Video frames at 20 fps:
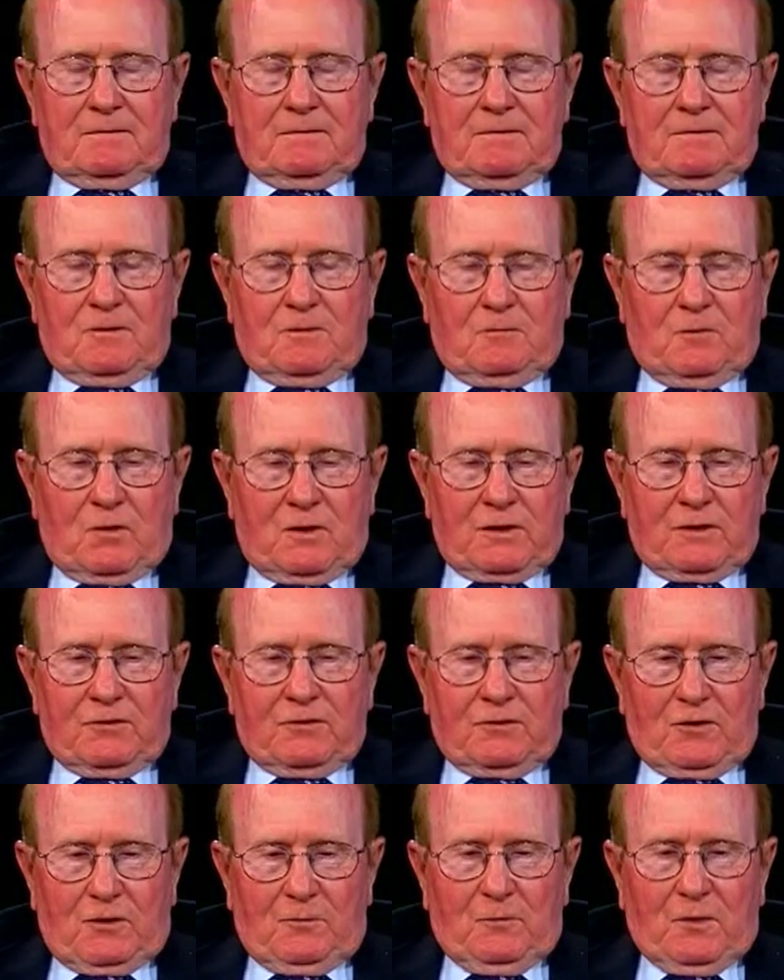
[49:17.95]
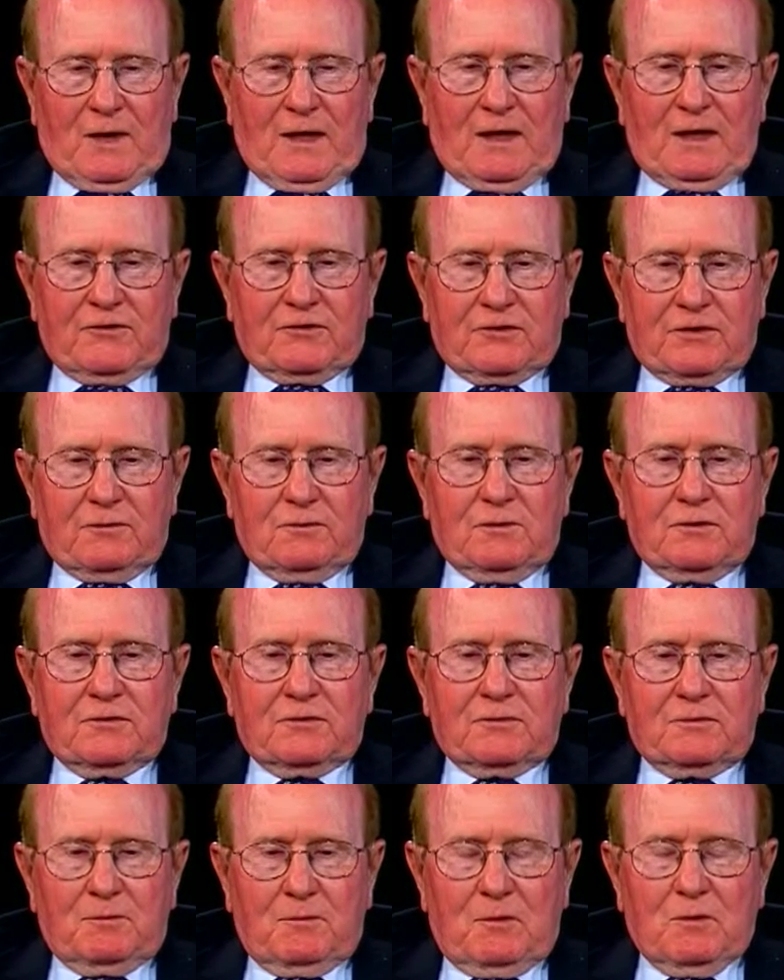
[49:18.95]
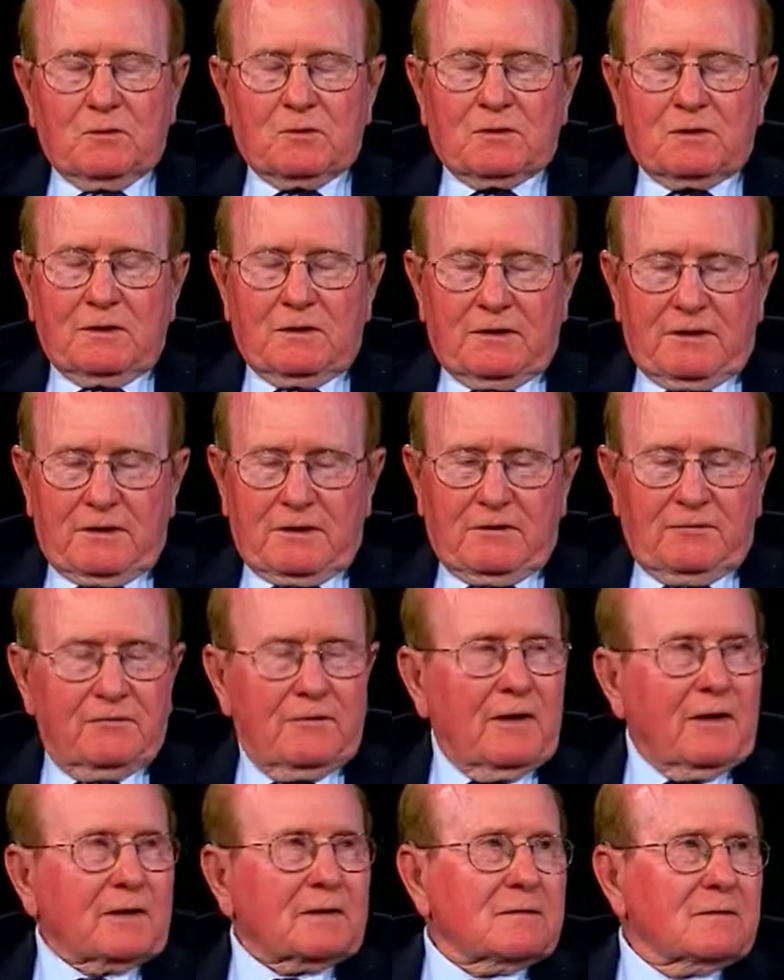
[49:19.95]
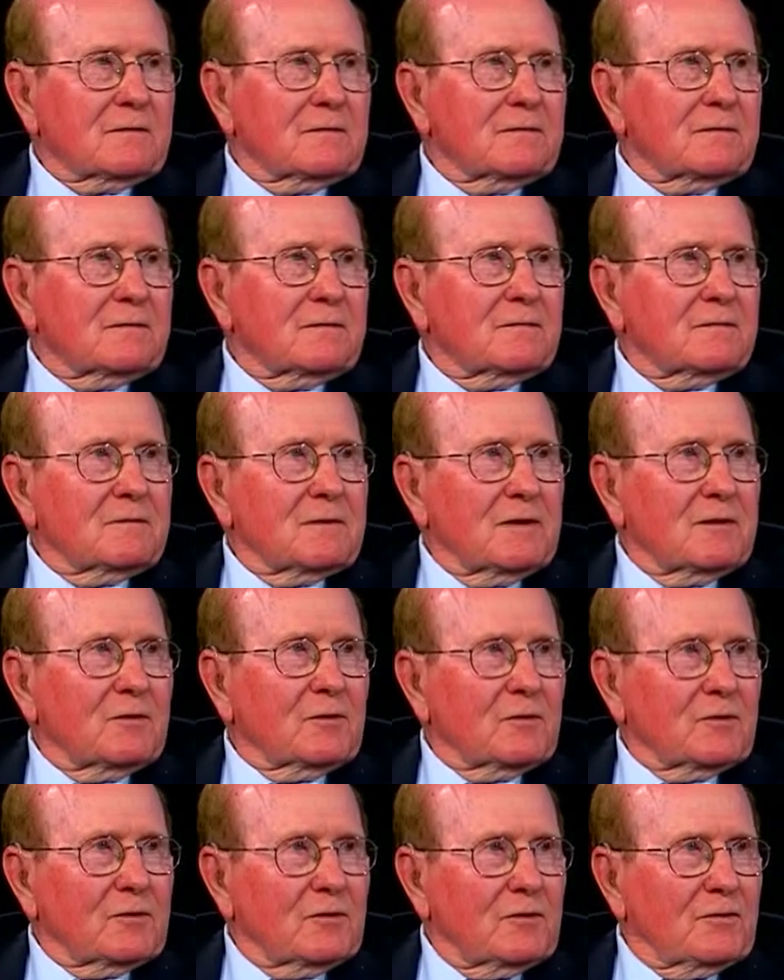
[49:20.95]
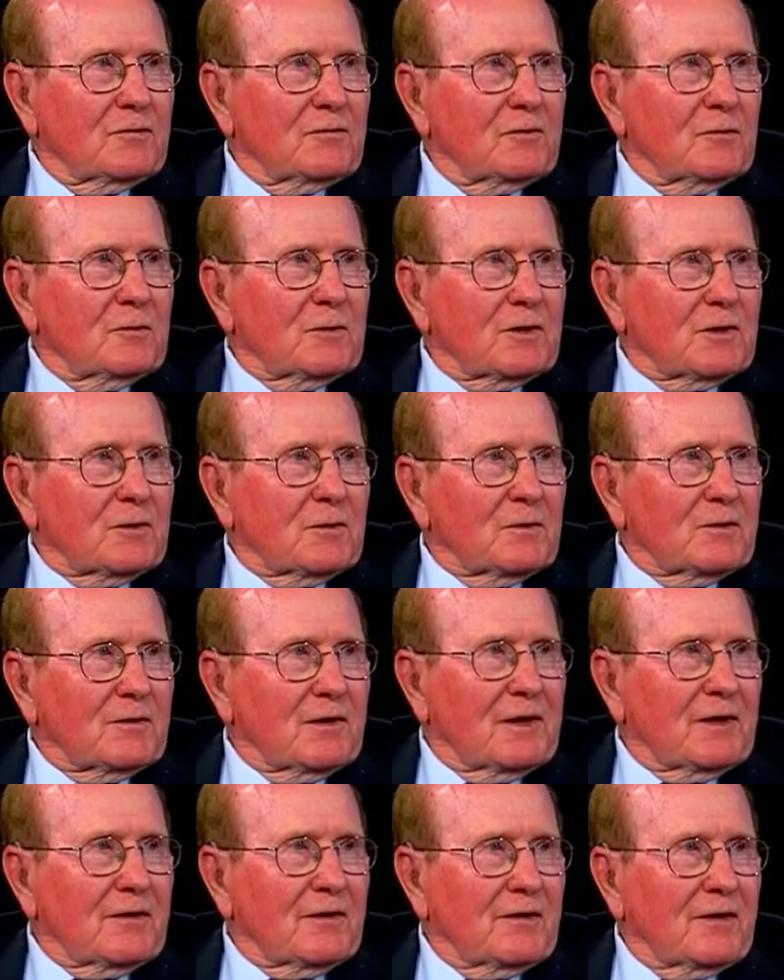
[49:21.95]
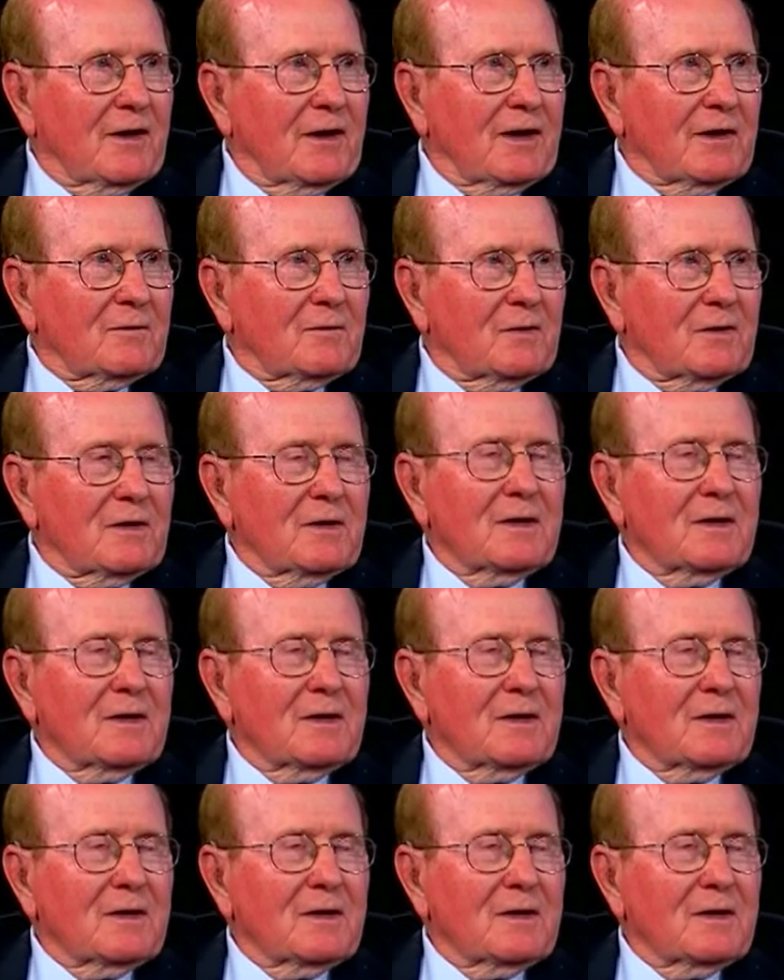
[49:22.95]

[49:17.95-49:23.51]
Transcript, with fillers: the Morgenthau policy was supposedly in effect. I don't know whether you're familiar with that or not, but